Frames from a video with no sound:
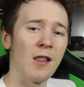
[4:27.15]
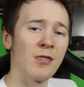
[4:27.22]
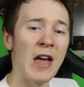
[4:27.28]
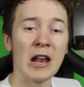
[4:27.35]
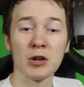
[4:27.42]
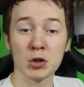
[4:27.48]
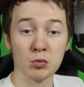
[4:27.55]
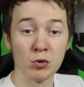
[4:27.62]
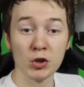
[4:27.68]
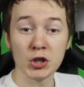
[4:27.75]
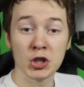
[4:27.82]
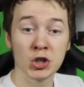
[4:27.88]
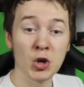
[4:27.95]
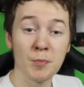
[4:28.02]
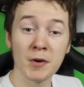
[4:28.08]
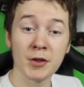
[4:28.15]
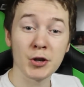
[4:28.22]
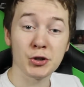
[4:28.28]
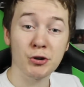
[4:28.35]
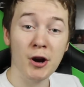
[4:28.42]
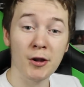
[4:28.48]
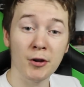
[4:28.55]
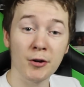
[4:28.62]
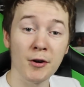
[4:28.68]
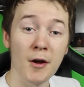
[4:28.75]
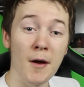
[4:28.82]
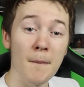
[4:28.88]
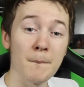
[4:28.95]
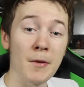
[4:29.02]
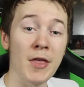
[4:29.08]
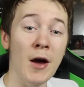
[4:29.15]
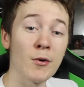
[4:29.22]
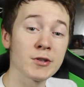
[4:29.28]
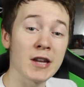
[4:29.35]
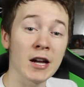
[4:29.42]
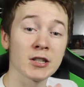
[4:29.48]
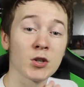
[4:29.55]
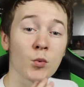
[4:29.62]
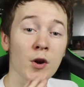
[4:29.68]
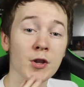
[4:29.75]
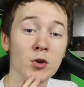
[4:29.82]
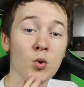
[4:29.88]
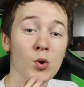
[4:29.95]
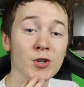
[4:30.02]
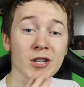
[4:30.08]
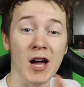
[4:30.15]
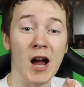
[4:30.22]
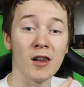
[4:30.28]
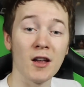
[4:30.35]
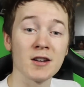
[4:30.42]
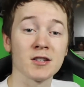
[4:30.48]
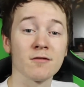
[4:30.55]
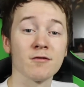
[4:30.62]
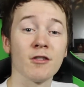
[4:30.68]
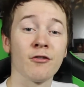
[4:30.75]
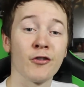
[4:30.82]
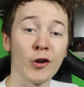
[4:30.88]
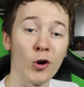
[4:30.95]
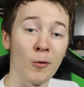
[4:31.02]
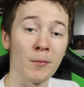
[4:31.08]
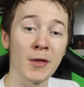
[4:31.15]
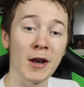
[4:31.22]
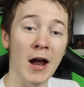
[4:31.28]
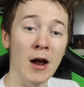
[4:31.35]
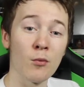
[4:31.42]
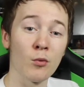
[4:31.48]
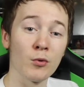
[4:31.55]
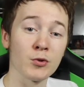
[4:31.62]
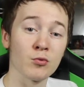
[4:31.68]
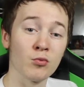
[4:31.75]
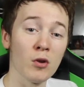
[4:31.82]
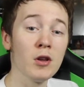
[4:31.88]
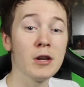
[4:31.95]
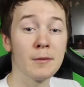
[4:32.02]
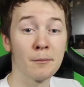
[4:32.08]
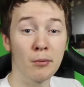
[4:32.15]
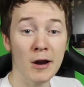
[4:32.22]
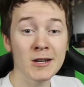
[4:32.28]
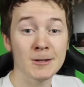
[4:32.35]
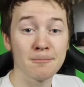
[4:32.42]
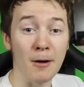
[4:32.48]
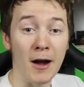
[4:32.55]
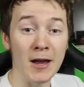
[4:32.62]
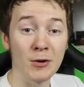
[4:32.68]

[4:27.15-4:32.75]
That looked really stupid in the trailer, but that was actually one of the coolest highlights of the film that I was really impressed by,